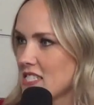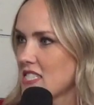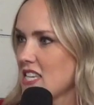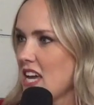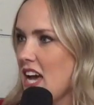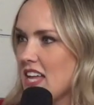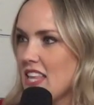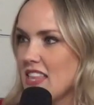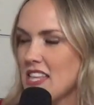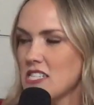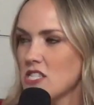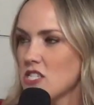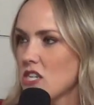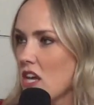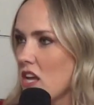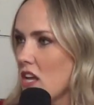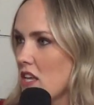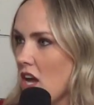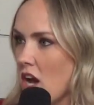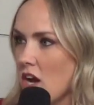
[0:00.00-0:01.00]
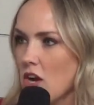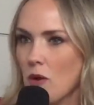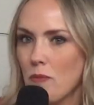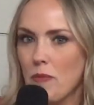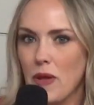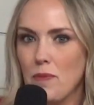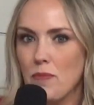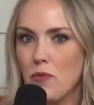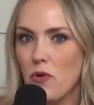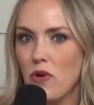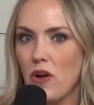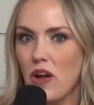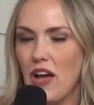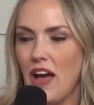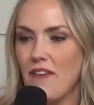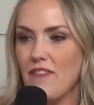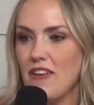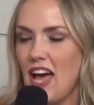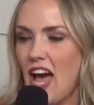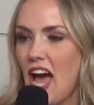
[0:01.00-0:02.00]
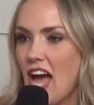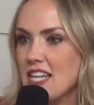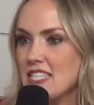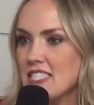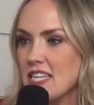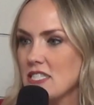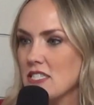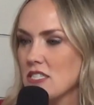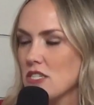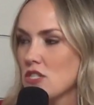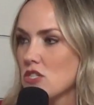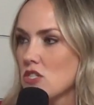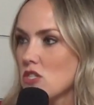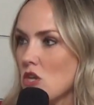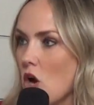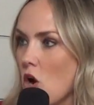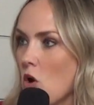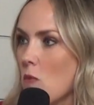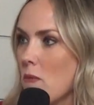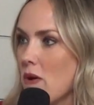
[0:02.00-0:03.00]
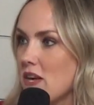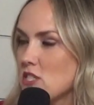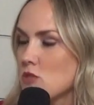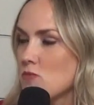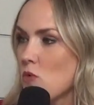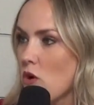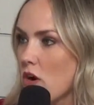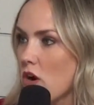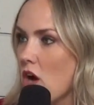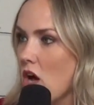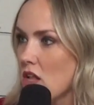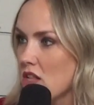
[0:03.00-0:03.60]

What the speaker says: Yeah, and these younger people have access to so much more knowledge.